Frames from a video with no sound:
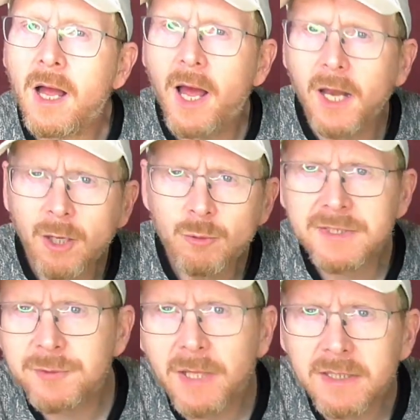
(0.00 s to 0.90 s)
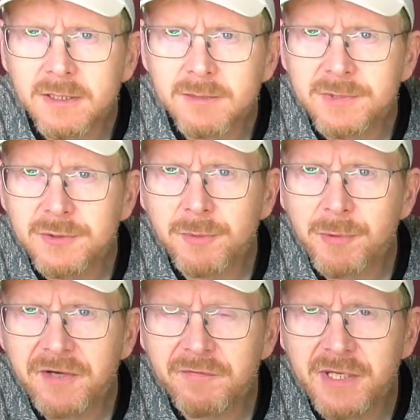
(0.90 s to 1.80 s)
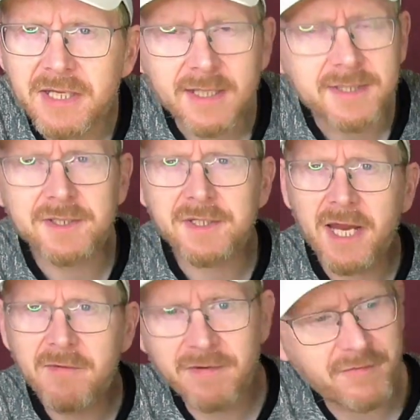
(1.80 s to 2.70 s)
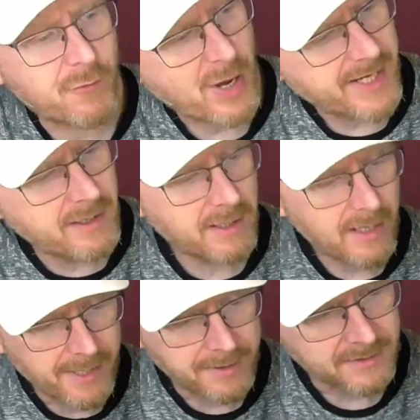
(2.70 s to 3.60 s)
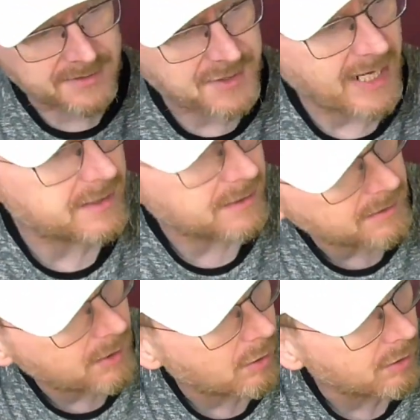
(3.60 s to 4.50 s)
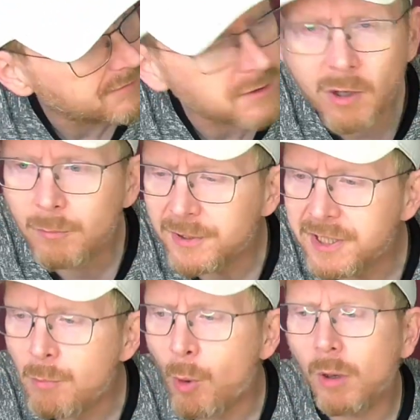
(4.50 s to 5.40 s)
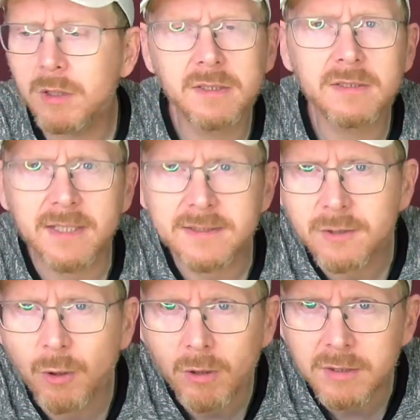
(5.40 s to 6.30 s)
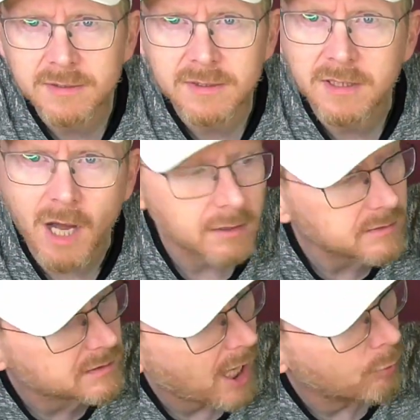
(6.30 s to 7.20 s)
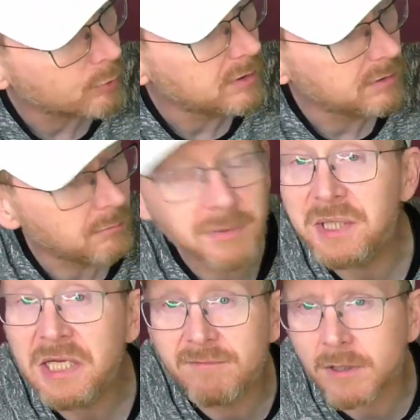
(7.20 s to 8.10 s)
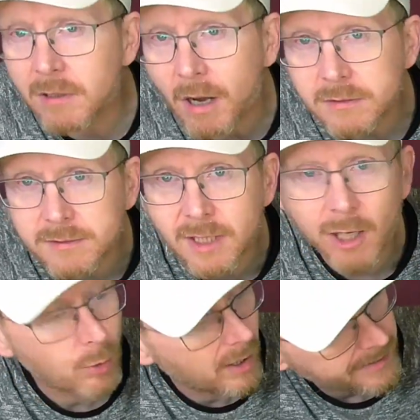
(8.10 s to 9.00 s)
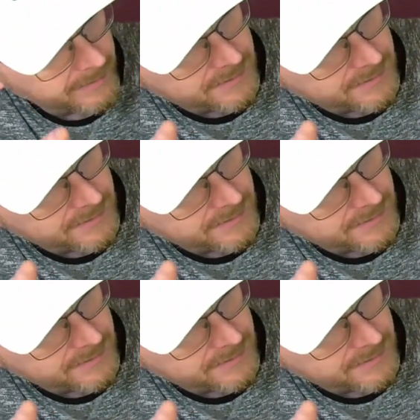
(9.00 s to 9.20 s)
Hello and welcome to the Brick Freaks. Today with Frank and a set of the company Mork that's called the Guard Tower, Medieval Guard Tower and